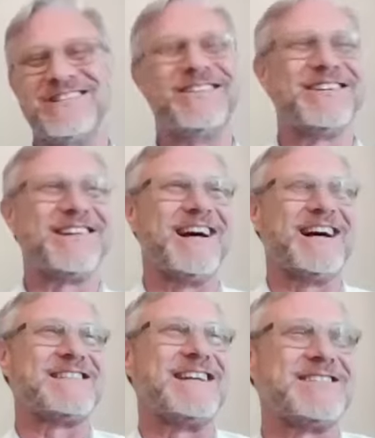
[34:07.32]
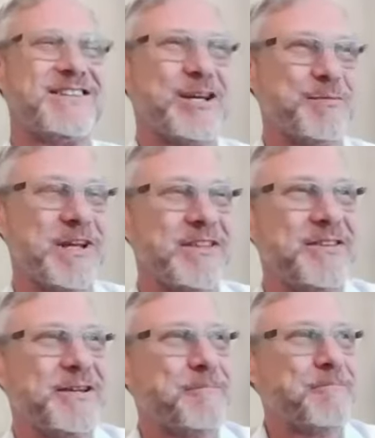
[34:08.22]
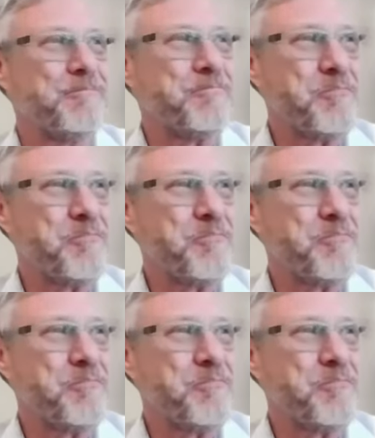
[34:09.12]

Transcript: sitting in the class I skipped, I think.